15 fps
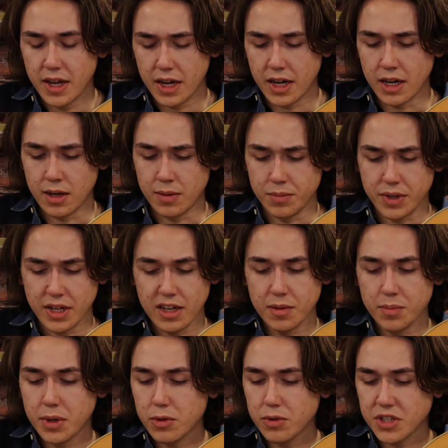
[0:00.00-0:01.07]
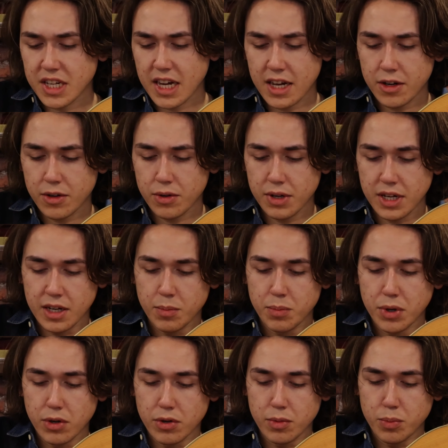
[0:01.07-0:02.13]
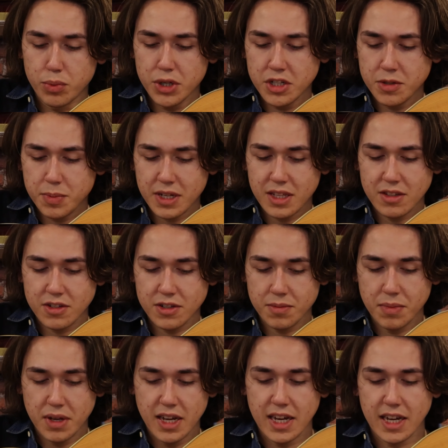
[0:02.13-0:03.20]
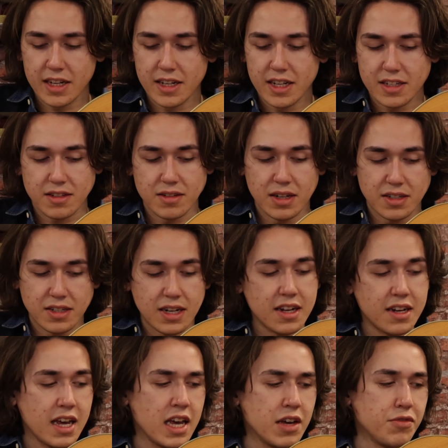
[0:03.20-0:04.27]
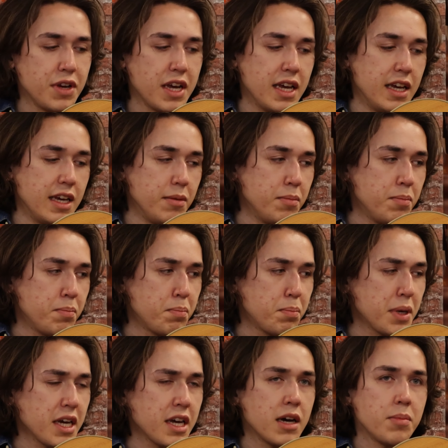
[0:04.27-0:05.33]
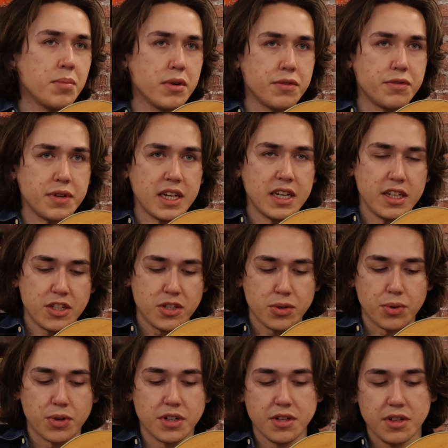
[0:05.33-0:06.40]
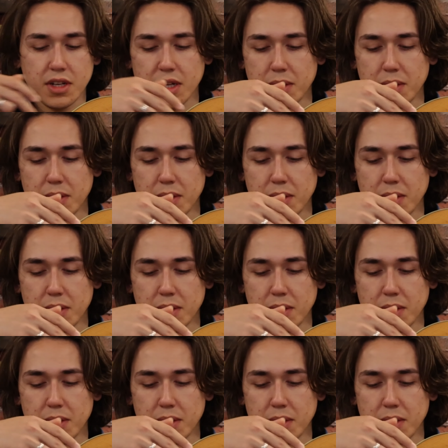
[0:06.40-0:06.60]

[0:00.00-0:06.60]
Got a bone saddle and bone bridge pins, and this does not have a pickup of any sort.